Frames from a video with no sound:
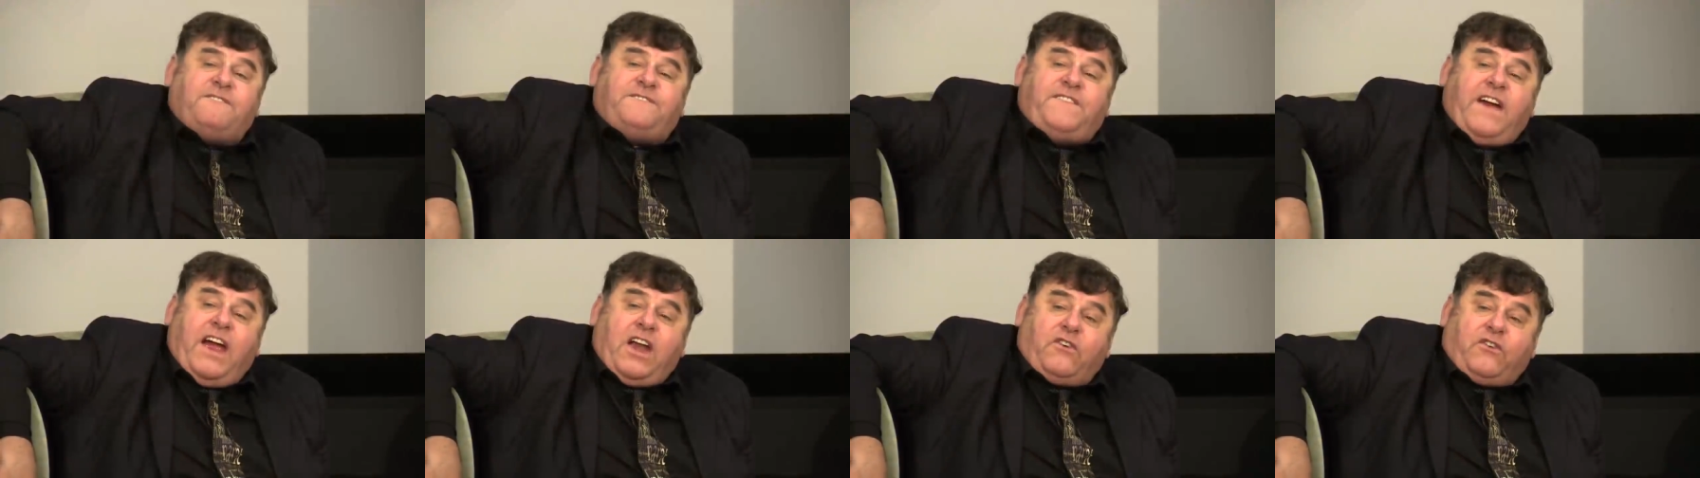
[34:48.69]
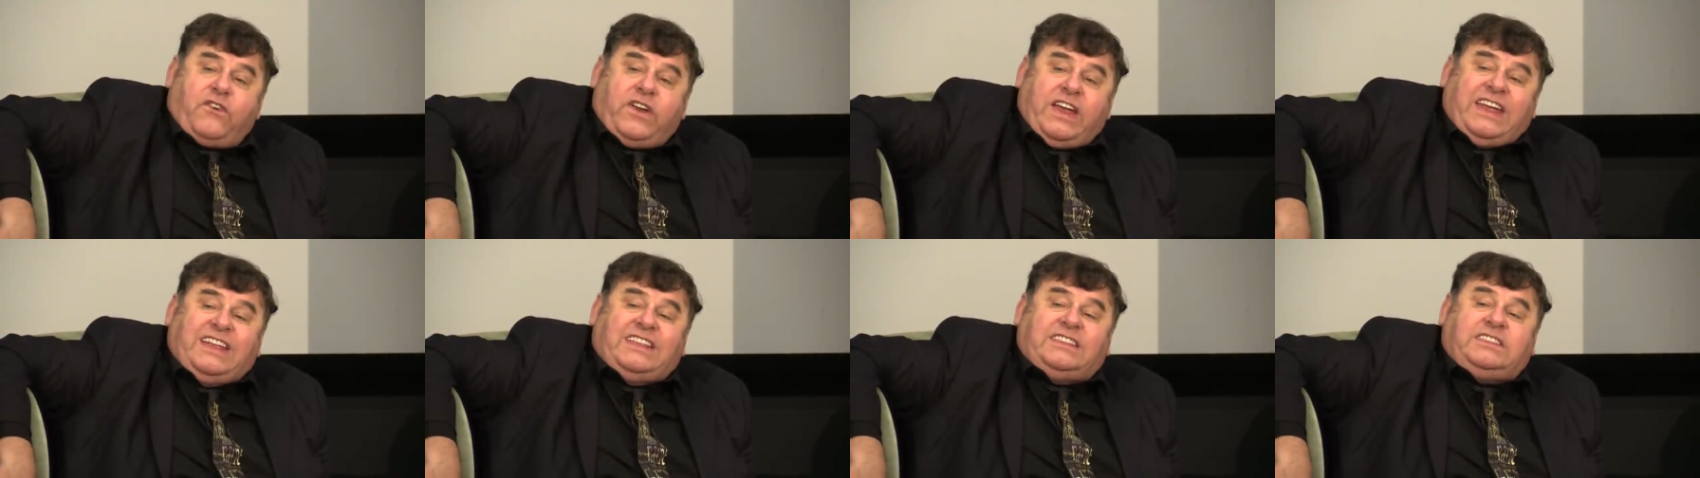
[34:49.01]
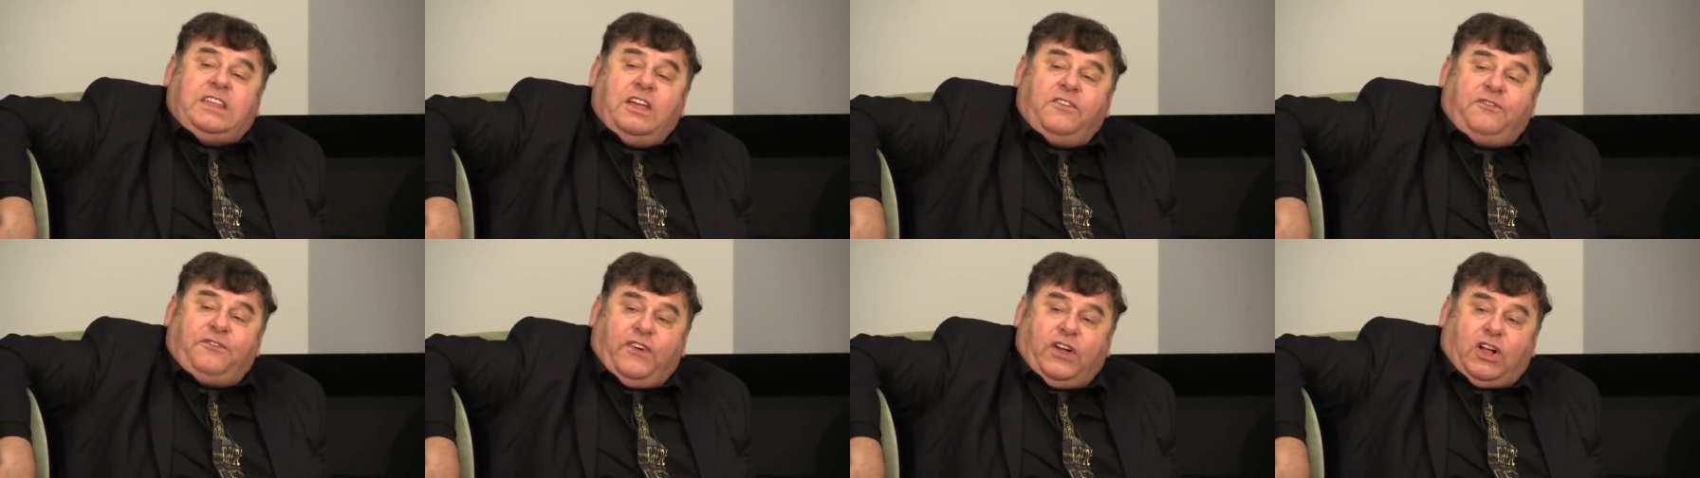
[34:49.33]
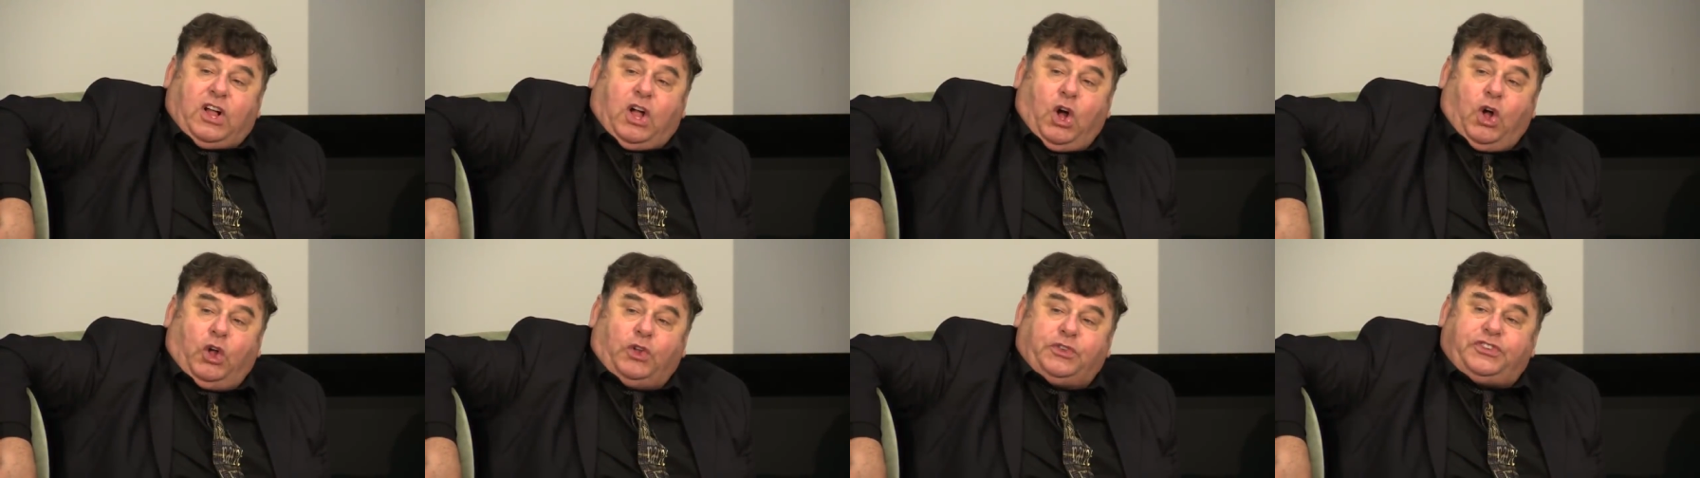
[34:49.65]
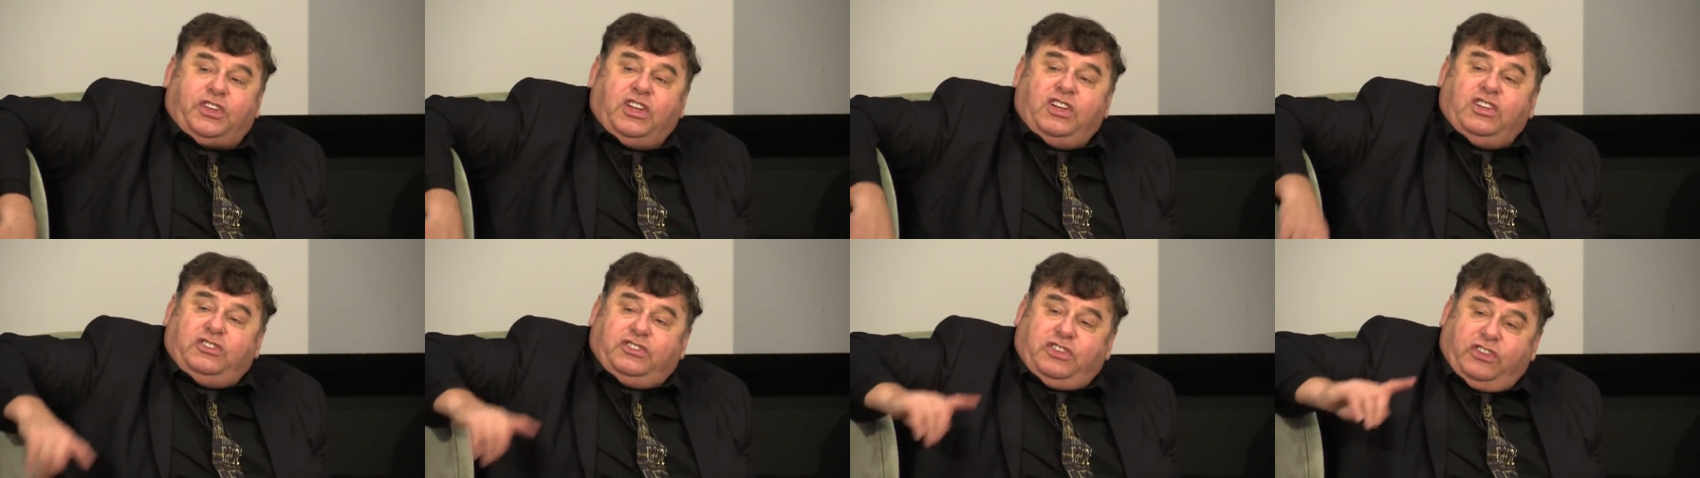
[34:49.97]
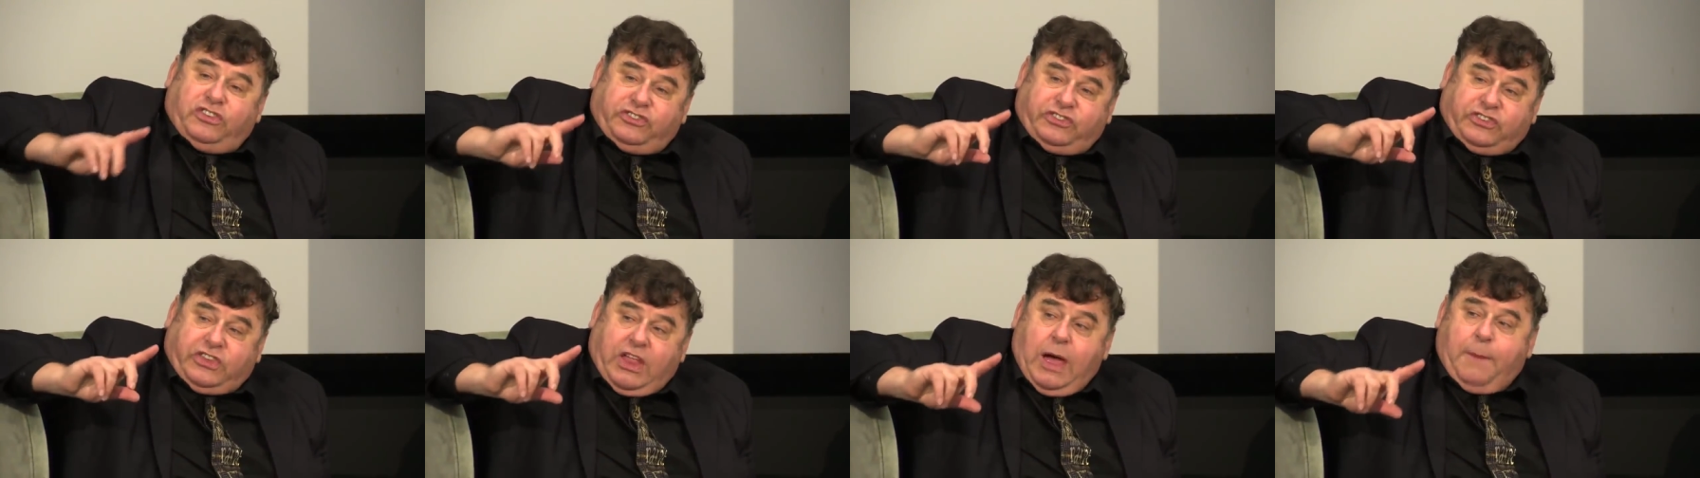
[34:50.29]
very difficult
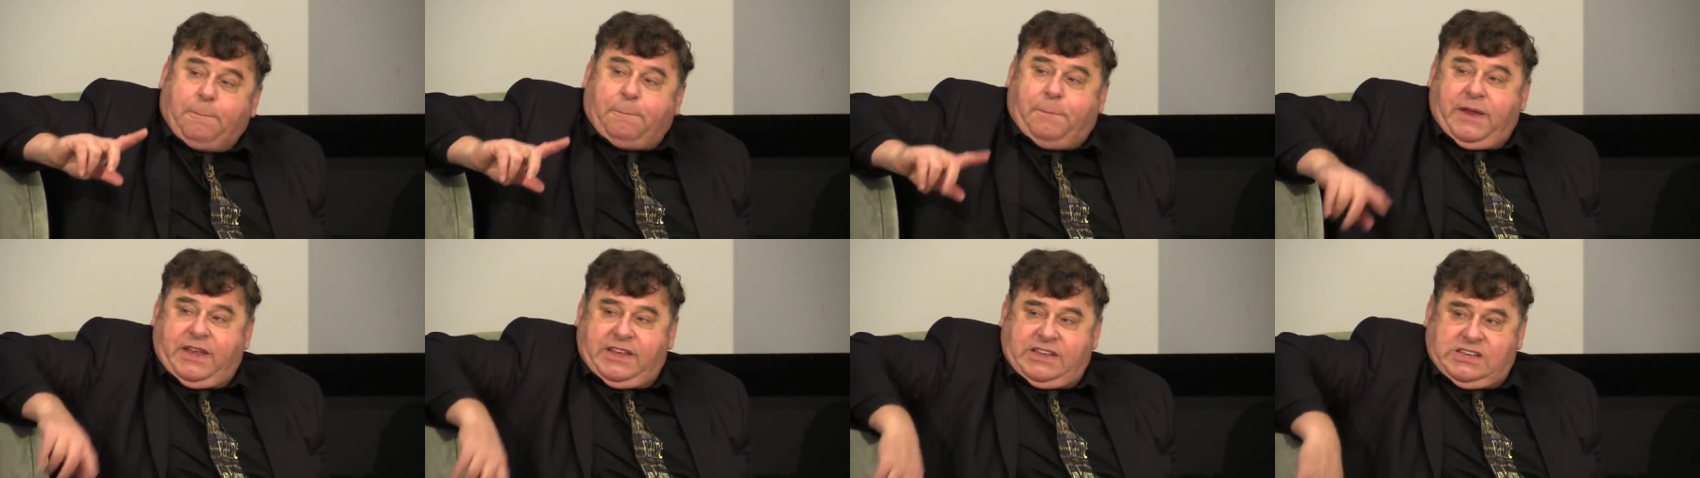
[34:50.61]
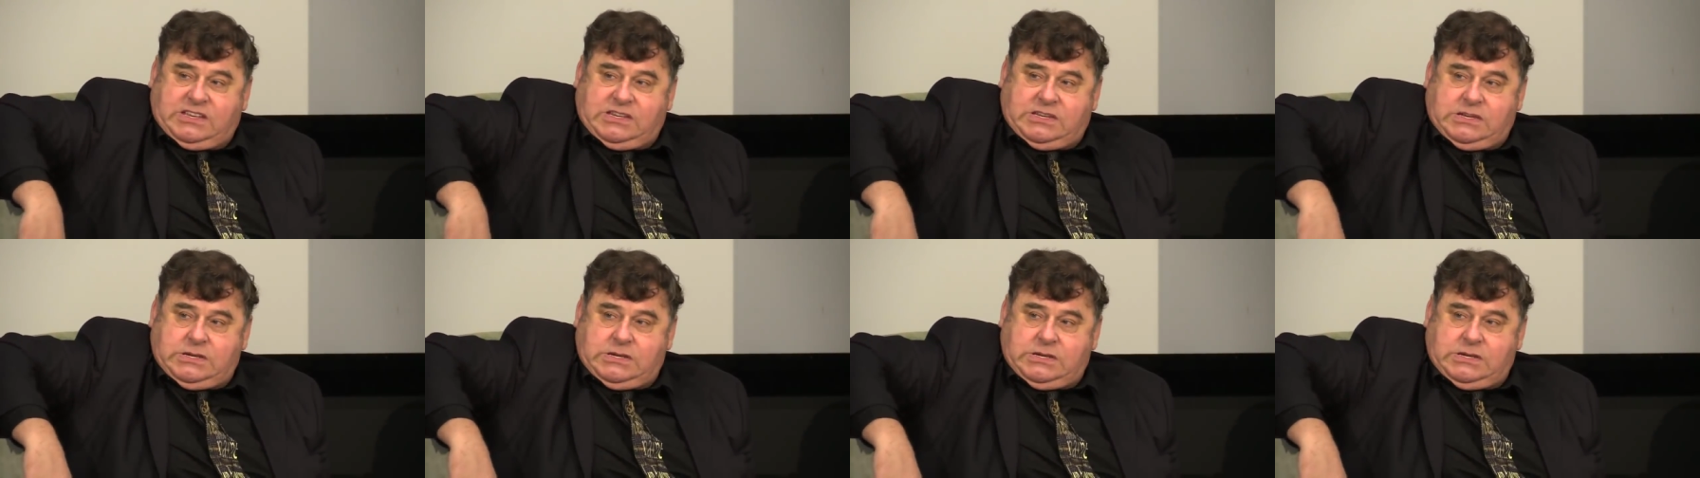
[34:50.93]
to stop it.